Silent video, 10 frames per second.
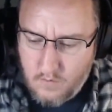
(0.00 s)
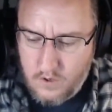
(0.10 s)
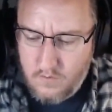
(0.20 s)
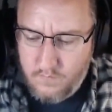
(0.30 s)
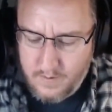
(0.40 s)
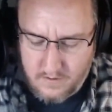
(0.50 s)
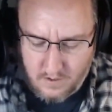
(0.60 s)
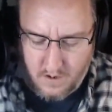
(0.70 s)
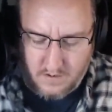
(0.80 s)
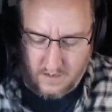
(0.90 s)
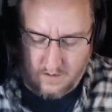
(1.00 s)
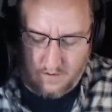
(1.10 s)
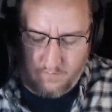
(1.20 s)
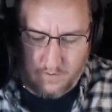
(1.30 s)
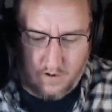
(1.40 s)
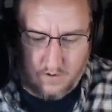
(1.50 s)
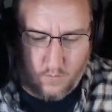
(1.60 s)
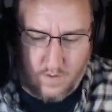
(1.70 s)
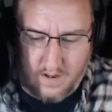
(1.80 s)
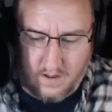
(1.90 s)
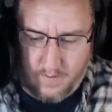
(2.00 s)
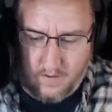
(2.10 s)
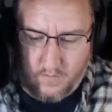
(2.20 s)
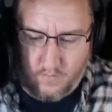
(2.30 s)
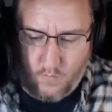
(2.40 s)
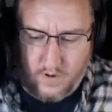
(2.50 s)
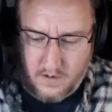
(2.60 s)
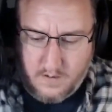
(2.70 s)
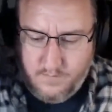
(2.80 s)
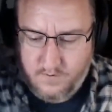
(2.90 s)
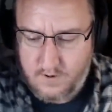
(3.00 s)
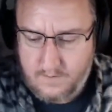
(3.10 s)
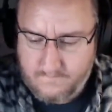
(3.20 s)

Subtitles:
you've been talking a while about wanting to upgrade.